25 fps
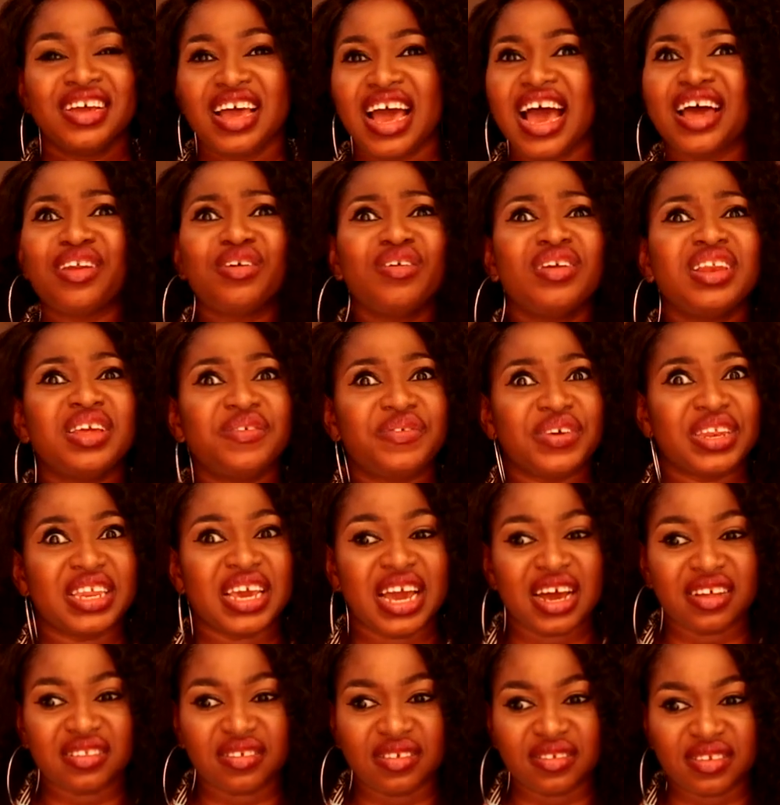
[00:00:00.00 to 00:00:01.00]
I don't live in the
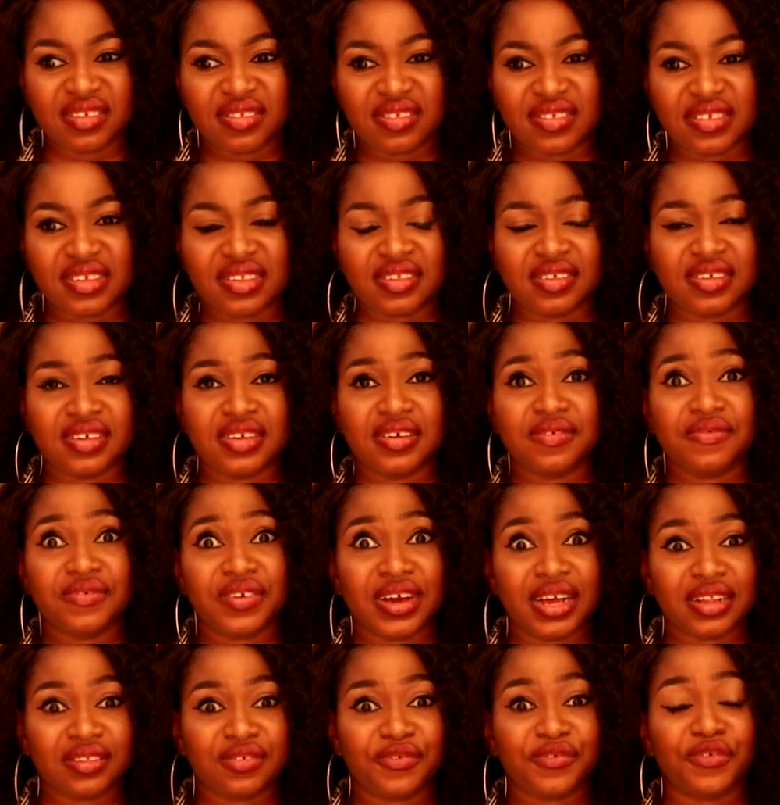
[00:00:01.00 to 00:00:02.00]
heart of the city. In
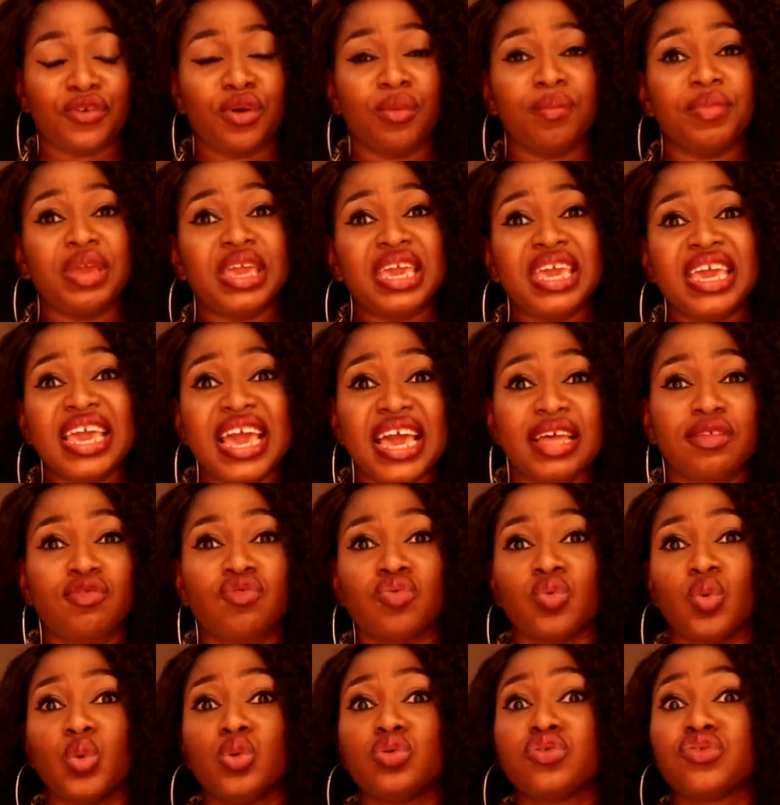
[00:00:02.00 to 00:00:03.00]
fact, from here
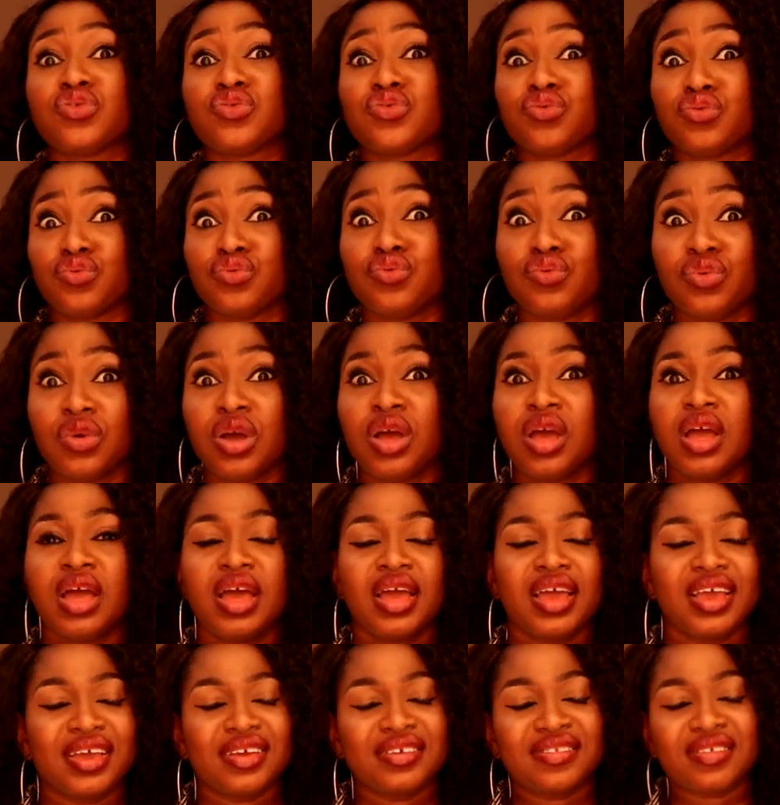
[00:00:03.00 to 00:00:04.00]
to Osu
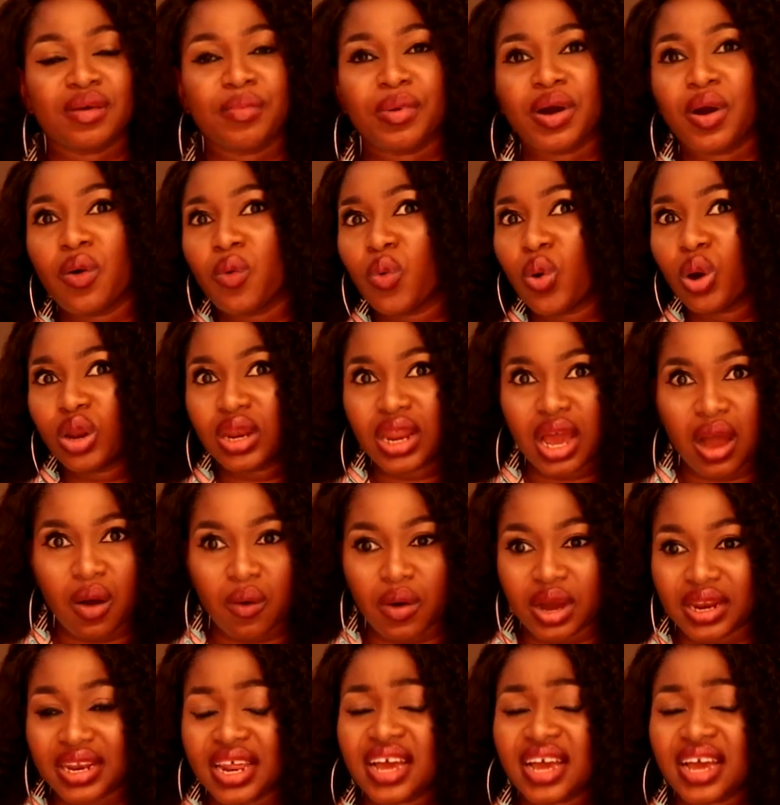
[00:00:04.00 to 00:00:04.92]
is about one hour.